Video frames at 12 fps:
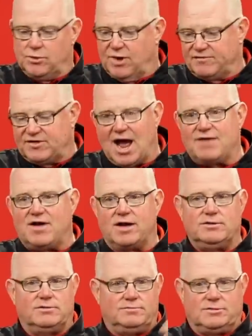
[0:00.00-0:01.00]
I've
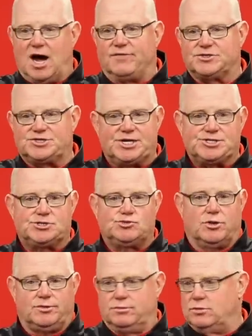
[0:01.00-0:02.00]
had conversations
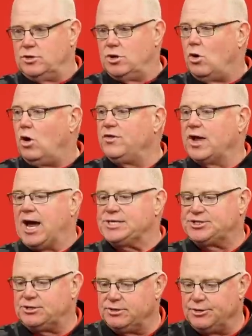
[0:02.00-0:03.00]
with, you know, all the
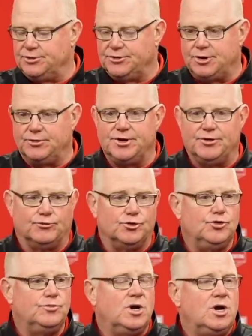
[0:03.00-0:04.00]
guys that are in the
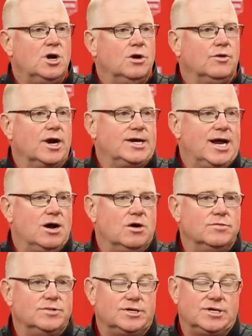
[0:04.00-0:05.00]
room right
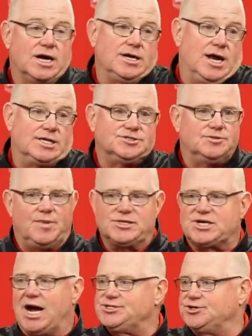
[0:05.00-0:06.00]
now, and guys, the
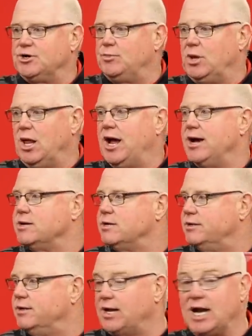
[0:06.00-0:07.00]
best guys are going to play
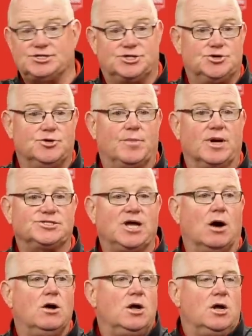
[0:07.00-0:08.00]
and the guys that do the best.
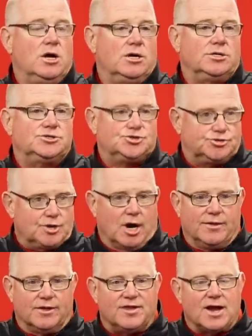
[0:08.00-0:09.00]
Now,
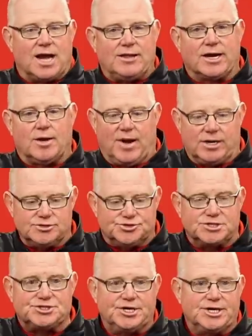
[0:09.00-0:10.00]
the thing I like about
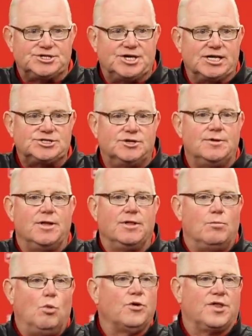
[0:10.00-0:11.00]
Tristan
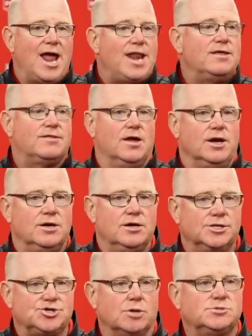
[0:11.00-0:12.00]
is more than anything
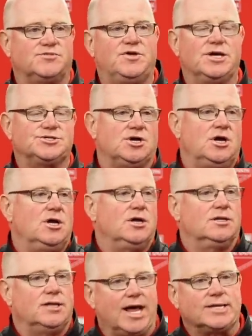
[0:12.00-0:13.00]
in terms of his
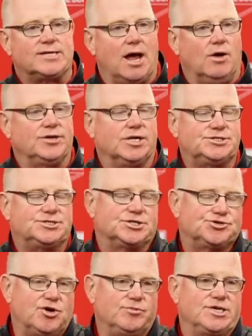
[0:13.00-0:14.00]
leg talent, because he's
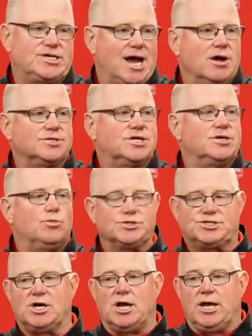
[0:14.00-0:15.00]
extremely talented, it
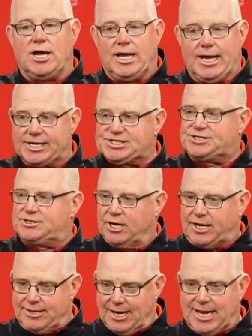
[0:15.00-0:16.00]
was
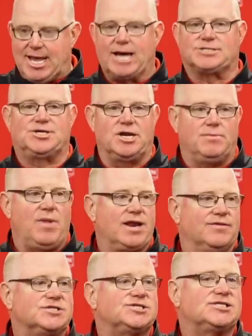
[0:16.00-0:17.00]
the kicks that he
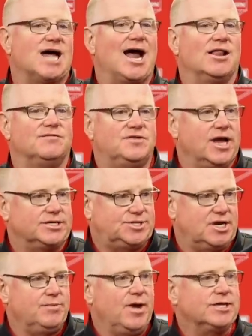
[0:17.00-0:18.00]
made and the style of kicks
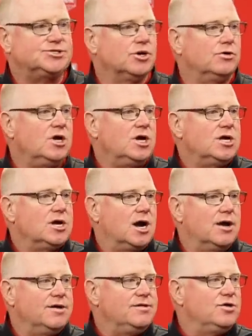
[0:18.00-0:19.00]
that he made. So,
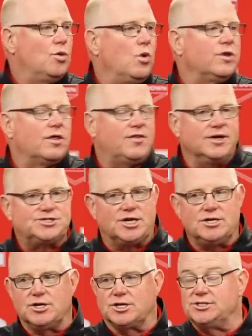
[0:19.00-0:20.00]
one of the things
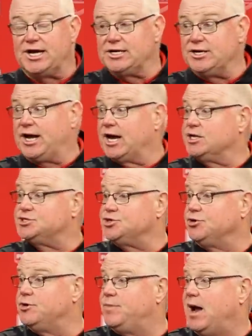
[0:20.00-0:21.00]
that you get
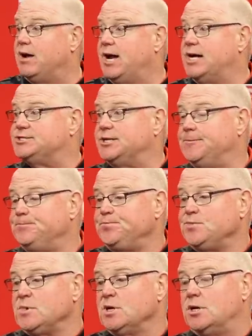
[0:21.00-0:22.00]
concerned about as a,
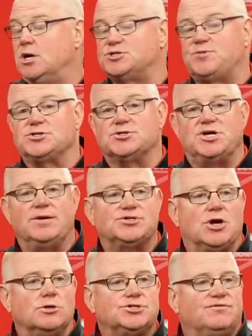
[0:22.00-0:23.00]
you know, special teams
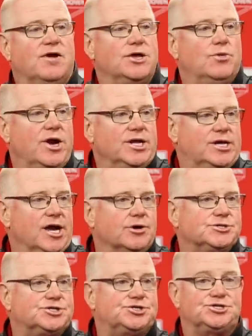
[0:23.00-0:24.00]
coach evaluating
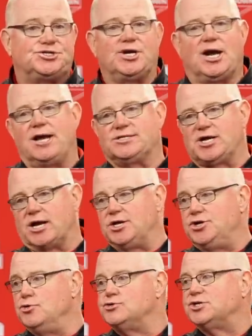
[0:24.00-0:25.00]
kickers is you see a guy that's got a
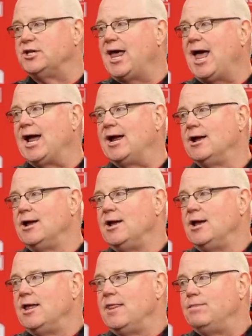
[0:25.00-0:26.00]
huge leg,
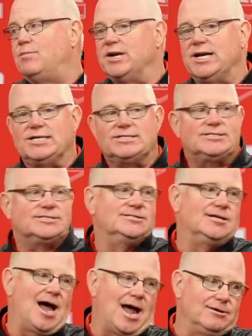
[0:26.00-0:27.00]
but he's
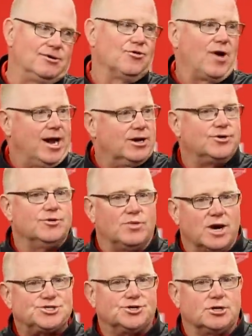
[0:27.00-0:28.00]
not great under
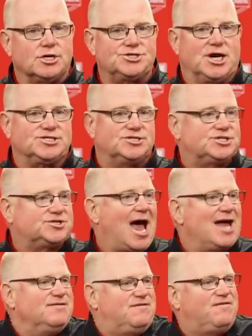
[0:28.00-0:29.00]
pressure because he
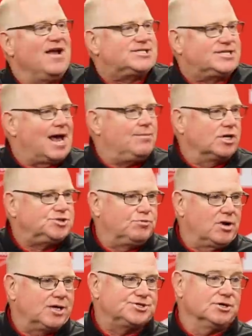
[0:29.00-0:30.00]
hadn't faced that much
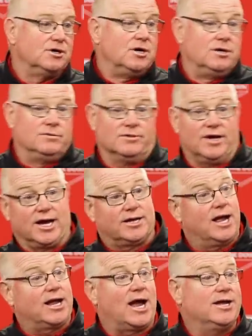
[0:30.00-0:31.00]
pressure. Well, heck,
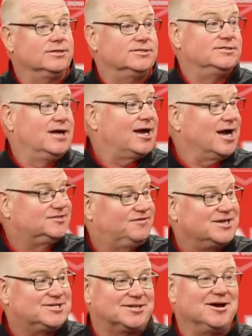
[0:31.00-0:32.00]
that guy's
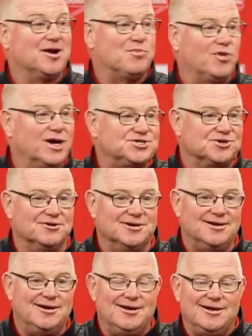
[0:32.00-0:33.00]
faced a ton of pressure
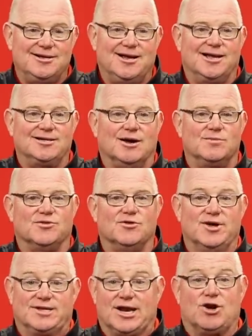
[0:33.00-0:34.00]
and come
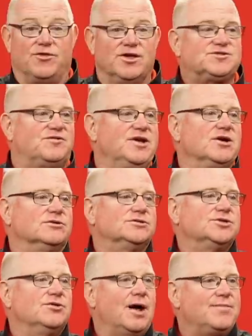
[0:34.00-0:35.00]
through and did it on this field.
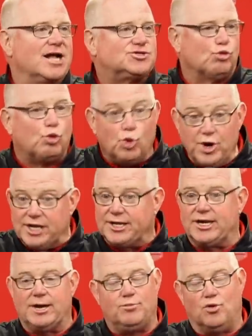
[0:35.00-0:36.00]
So that's
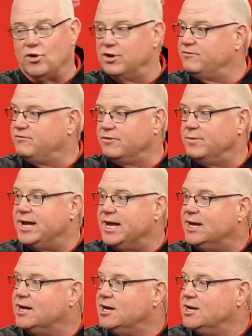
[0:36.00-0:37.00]
really important for
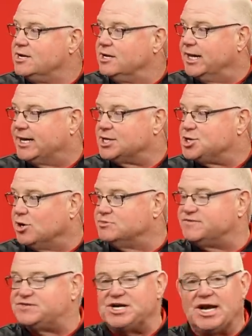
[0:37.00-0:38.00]
me, like in
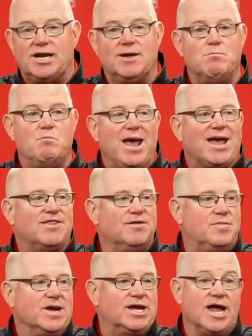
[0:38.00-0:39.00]
terms of seeing him make
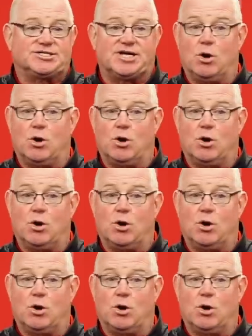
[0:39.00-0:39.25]
the big kicks.